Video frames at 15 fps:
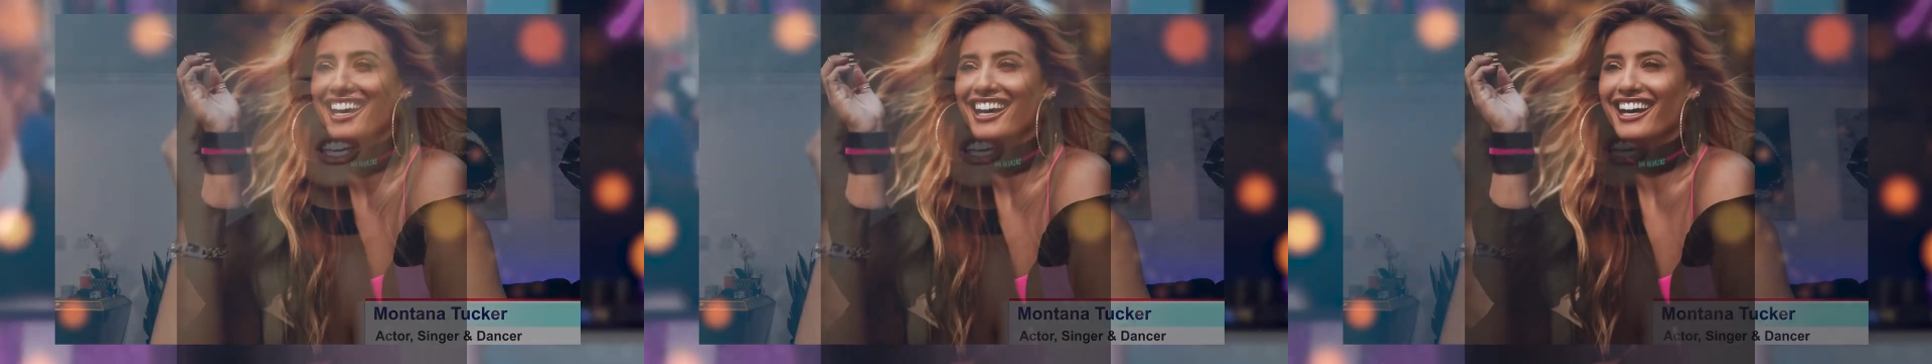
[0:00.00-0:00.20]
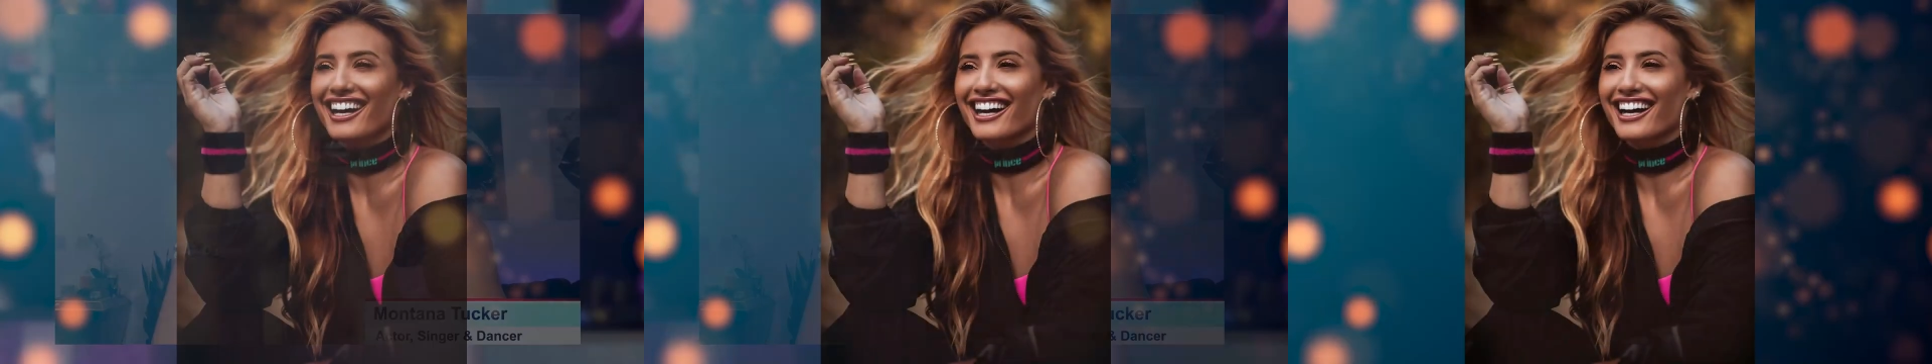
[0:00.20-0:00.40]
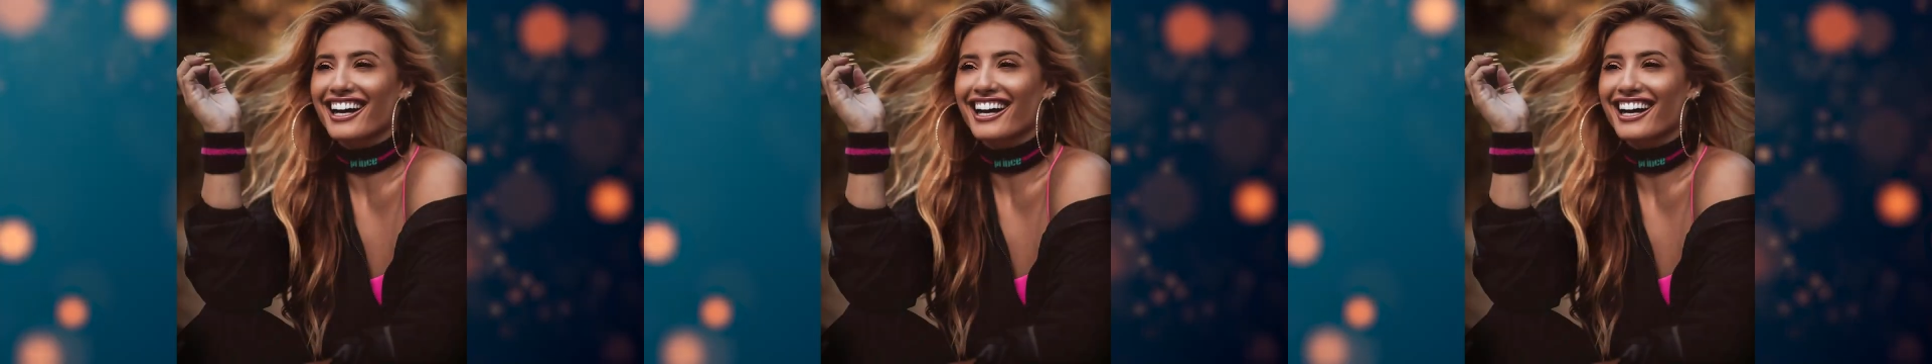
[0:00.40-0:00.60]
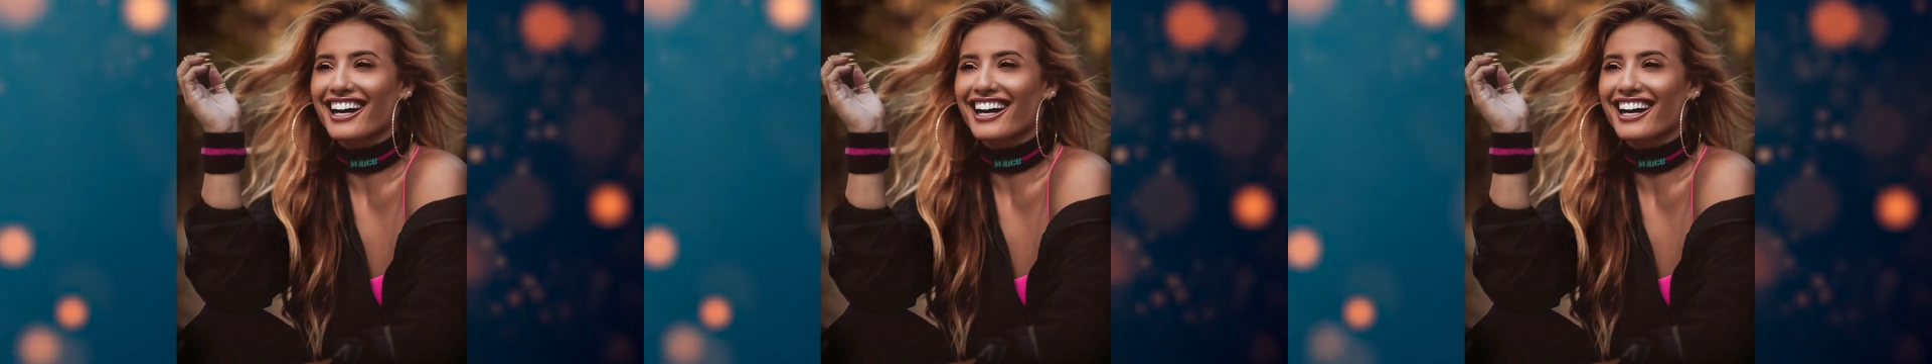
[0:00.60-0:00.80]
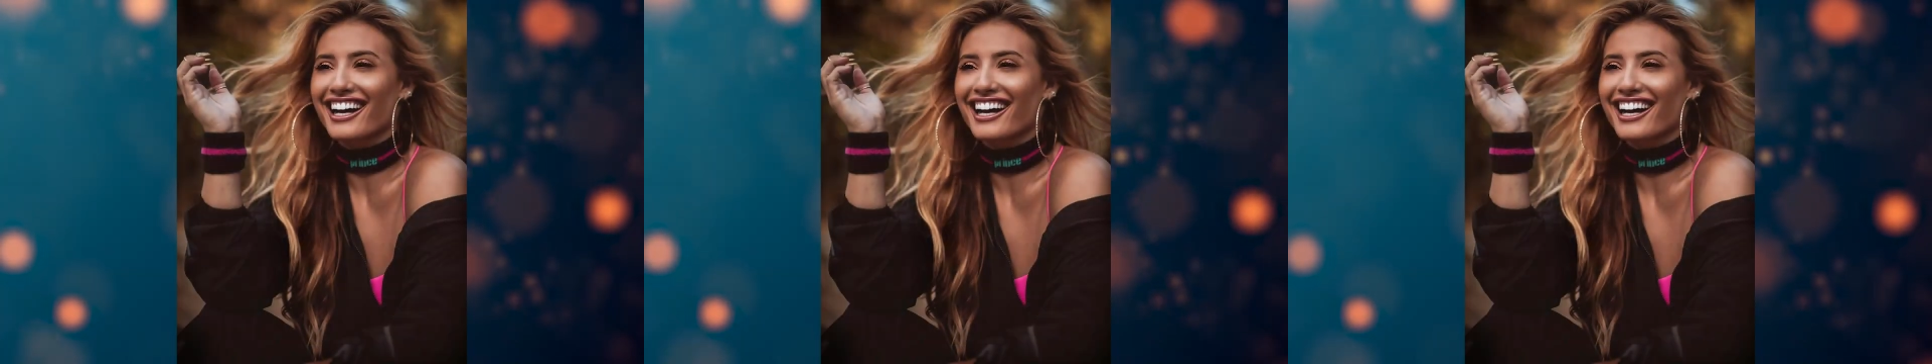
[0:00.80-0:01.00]
But
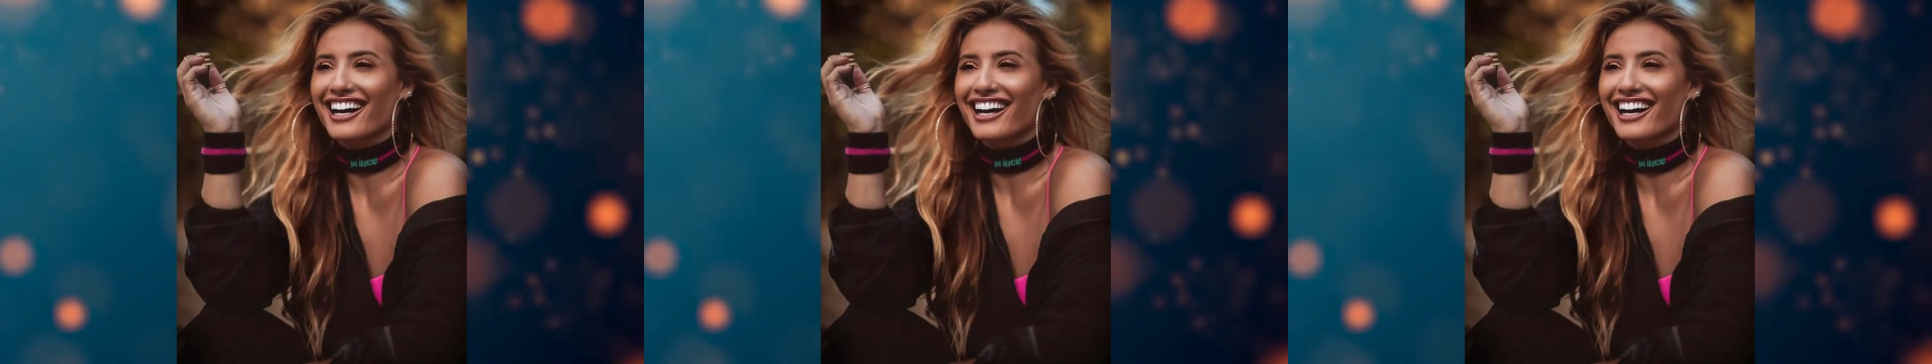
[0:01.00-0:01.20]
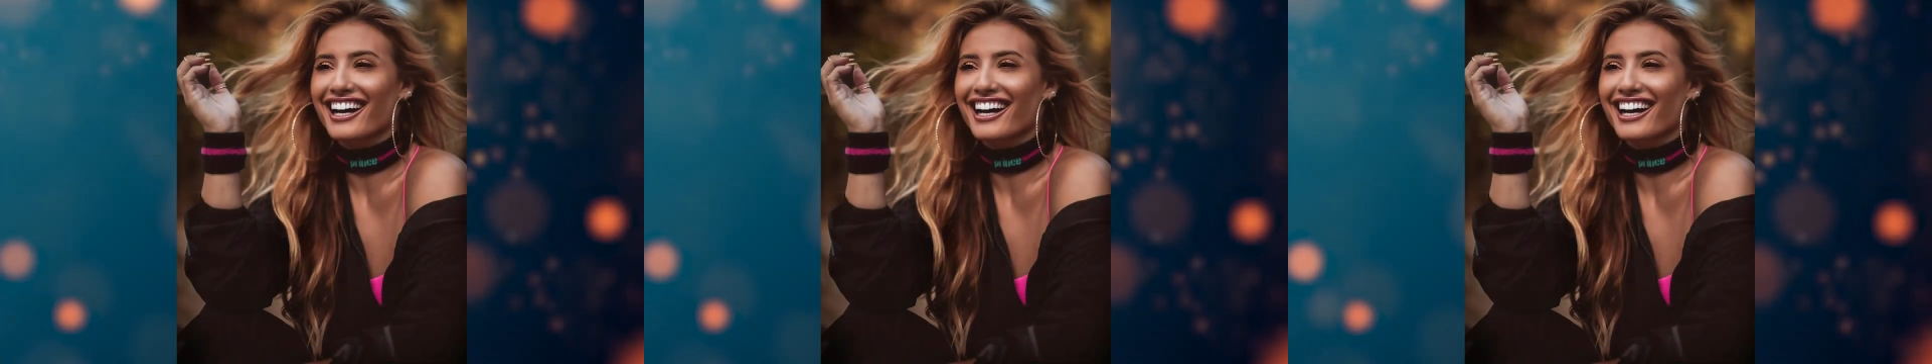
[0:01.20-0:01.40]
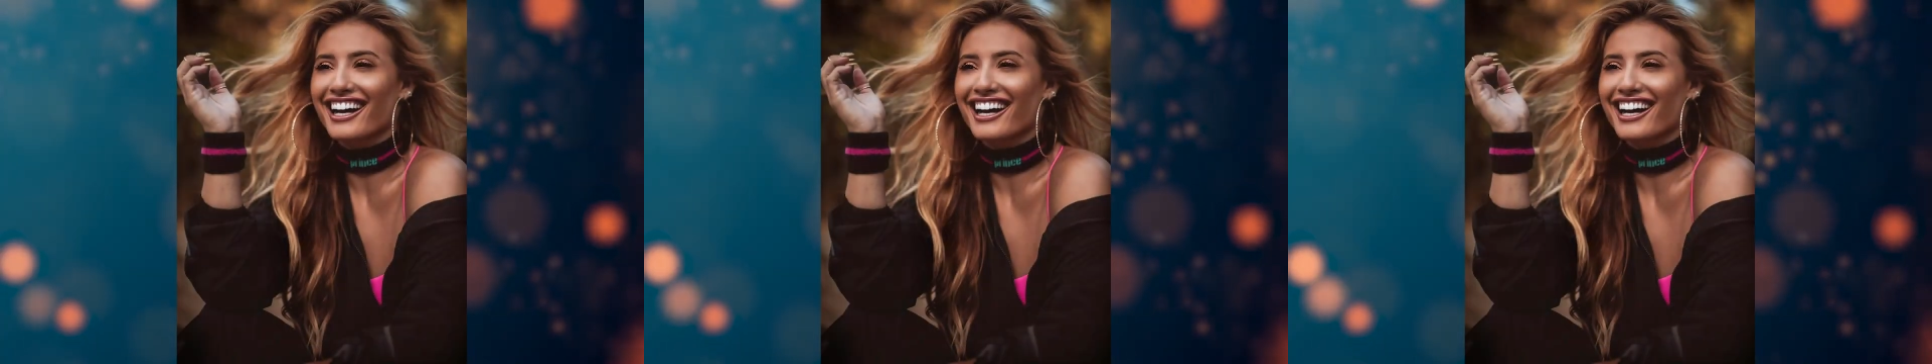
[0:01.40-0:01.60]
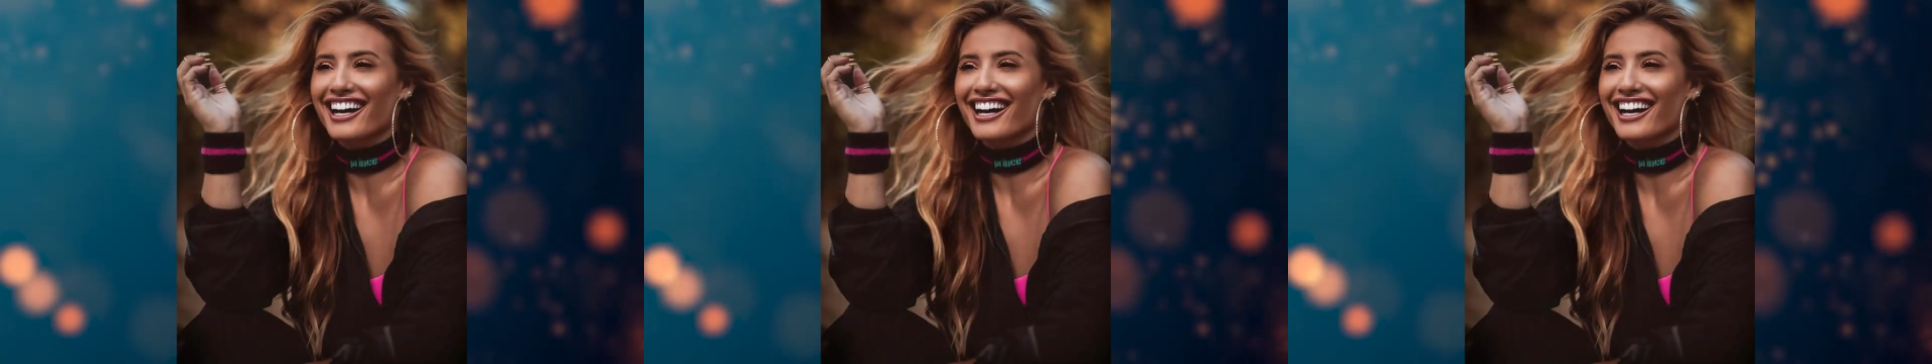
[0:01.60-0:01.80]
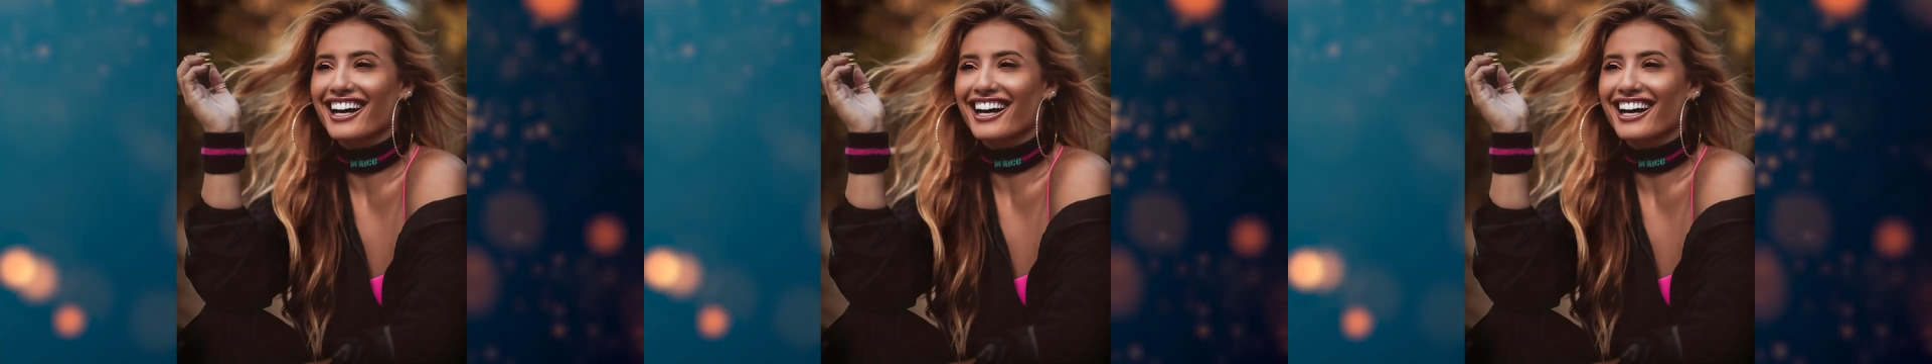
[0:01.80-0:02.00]
if you you
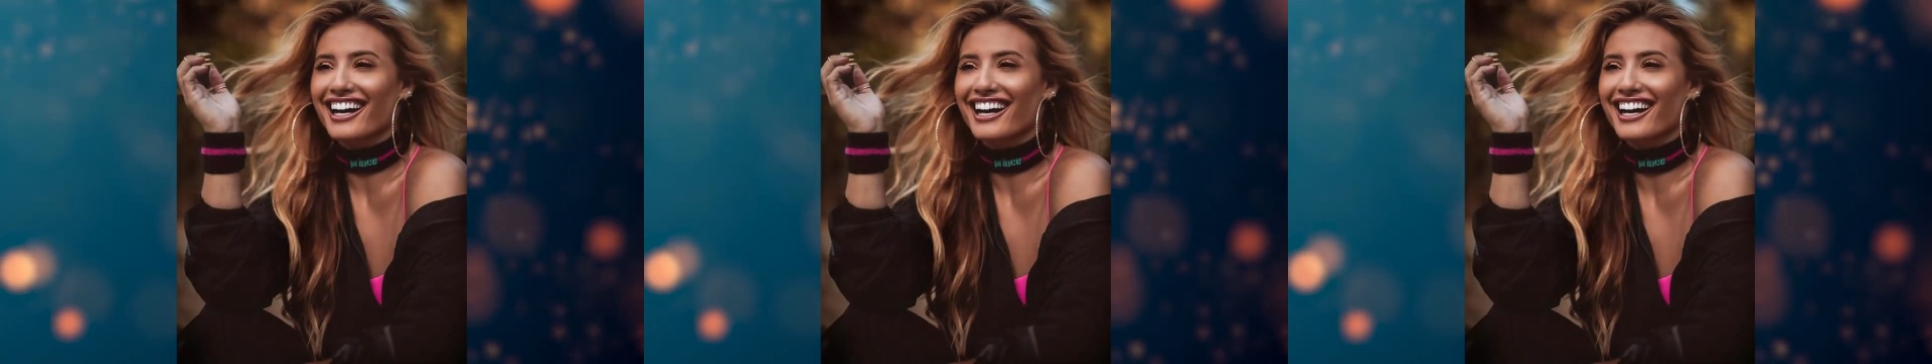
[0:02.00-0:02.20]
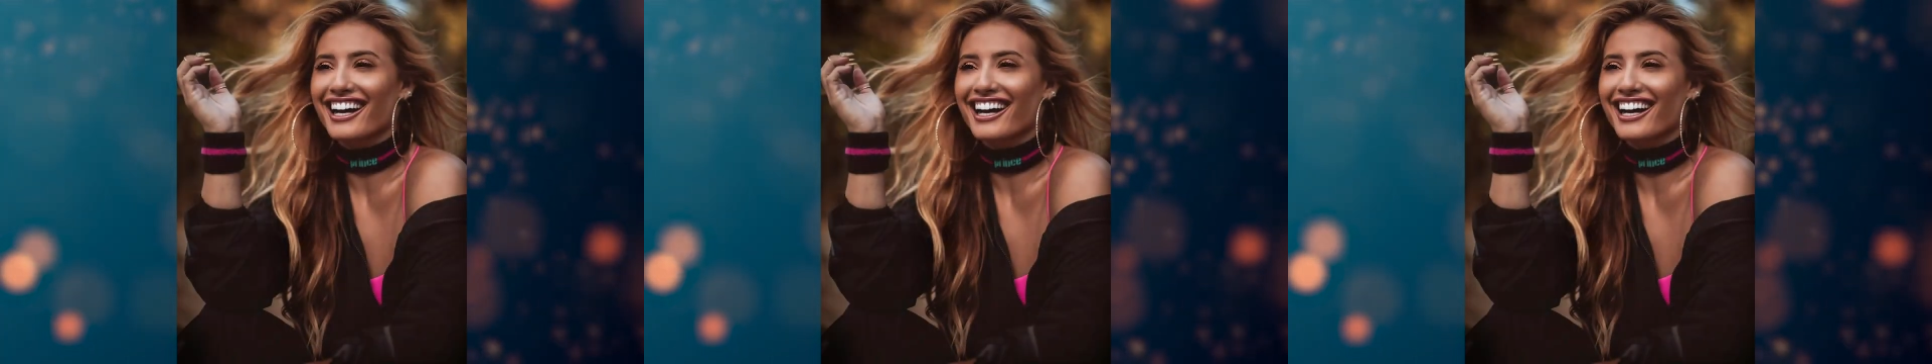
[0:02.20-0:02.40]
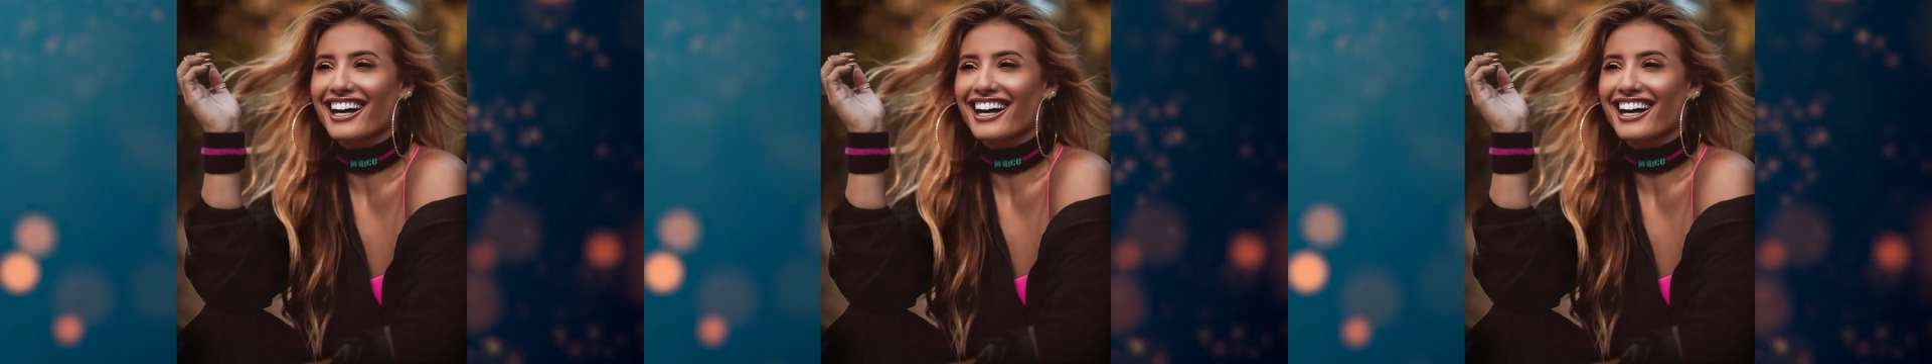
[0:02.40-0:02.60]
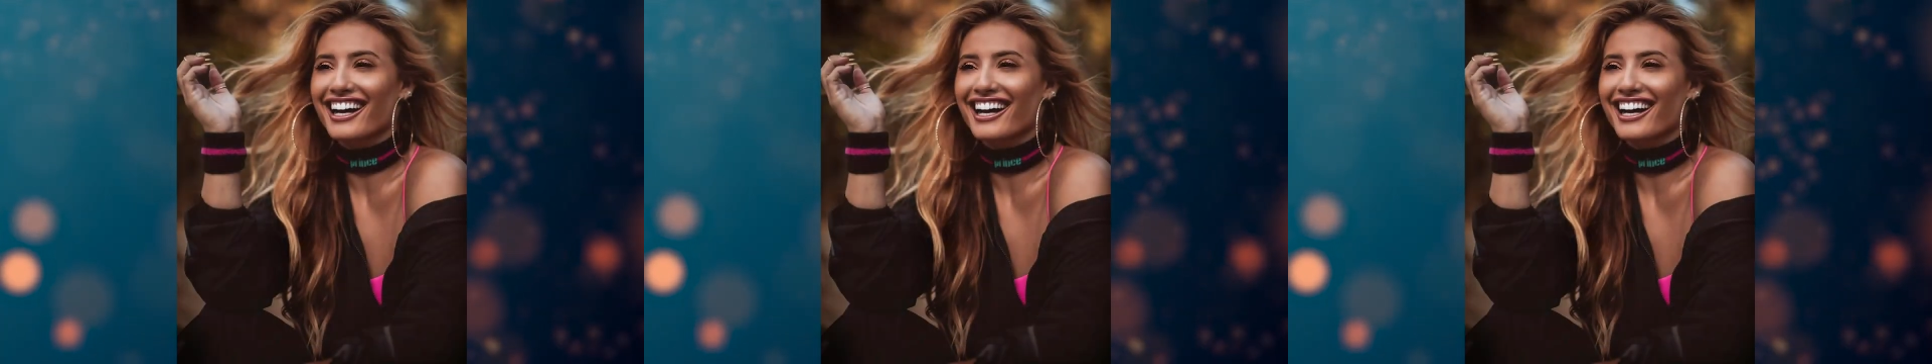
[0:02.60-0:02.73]
don't think that way,